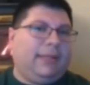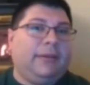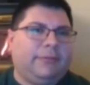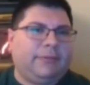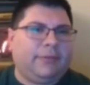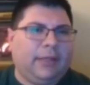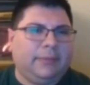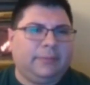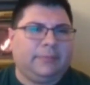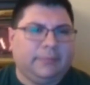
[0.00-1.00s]
live.
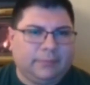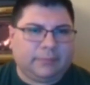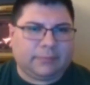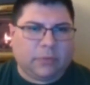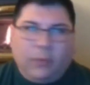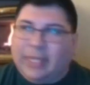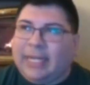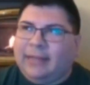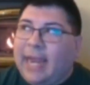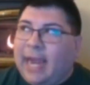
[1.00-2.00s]
We
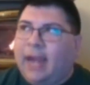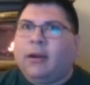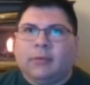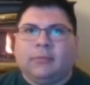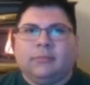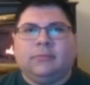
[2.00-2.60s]
need the air,